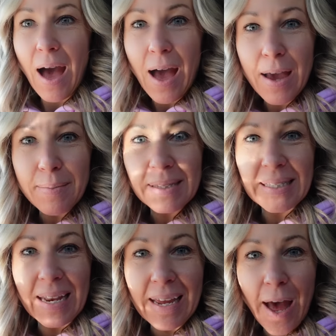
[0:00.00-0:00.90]
I'm
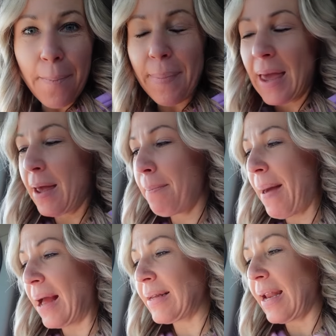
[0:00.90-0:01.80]
setting up a
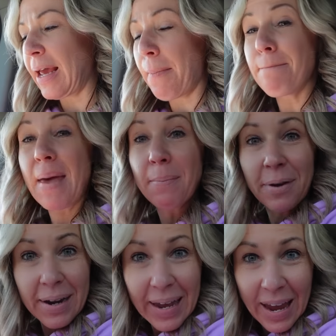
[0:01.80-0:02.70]
magnetic
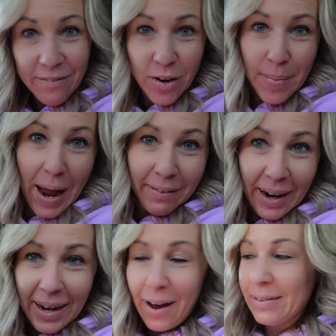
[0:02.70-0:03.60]
memory game for my
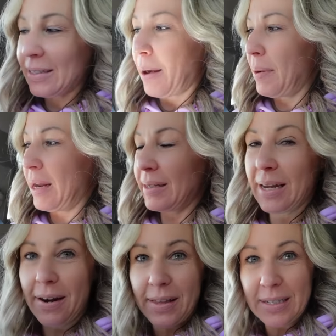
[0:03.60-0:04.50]
right now, so I'm gonna
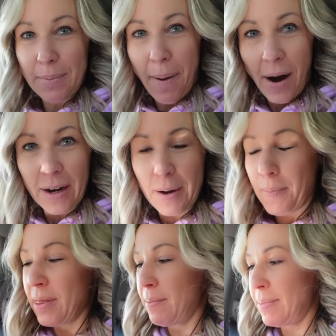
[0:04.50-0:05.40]
tear these apart and
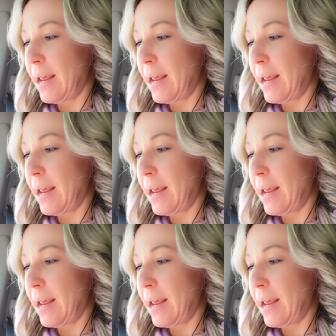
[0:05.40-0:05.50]
put them